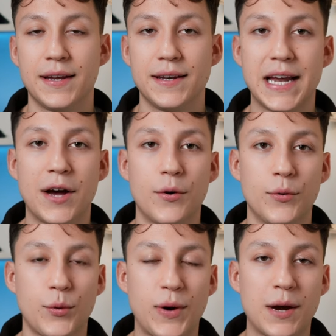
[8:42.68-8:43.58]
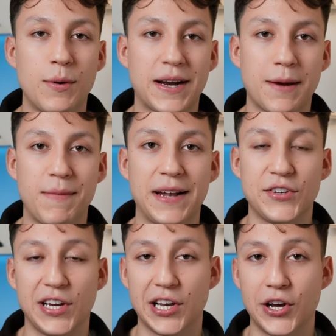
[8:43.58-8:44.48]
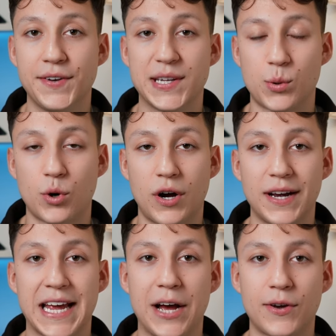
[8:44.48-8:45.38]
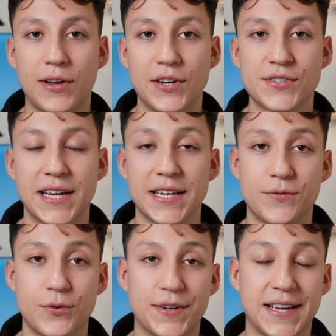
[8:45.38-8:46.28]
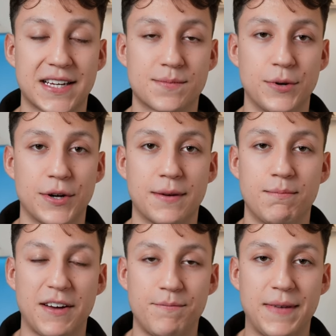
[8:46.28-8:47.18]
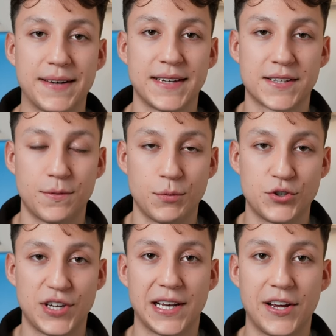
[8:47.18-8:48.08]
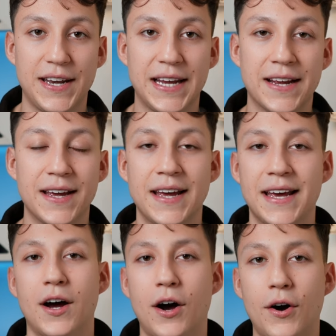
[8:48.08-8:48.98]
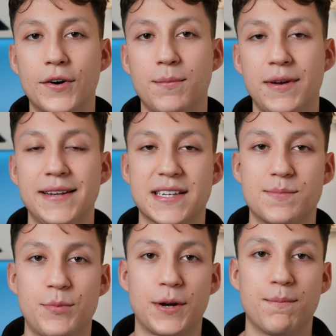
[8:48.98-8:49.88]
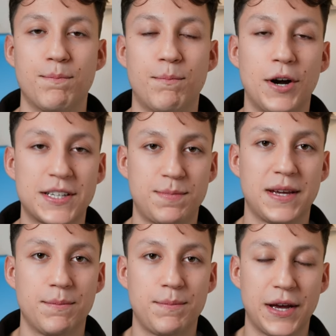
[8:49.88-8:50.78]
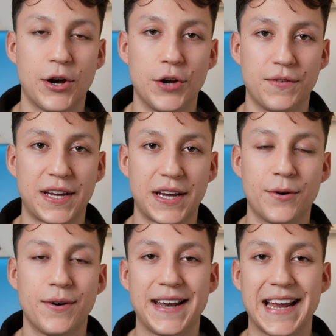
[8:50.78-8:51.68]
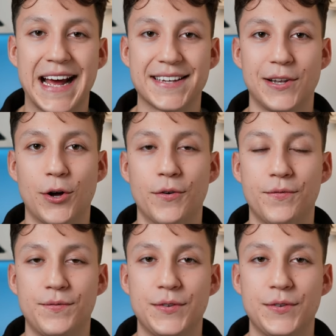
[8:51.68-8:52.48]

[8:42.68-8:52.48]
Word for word: Now, the way I recommend you learn this required calculus is through the textbook Mathematics for Machine Learning. Arguably, this book might be a bit overkill and it has a lot of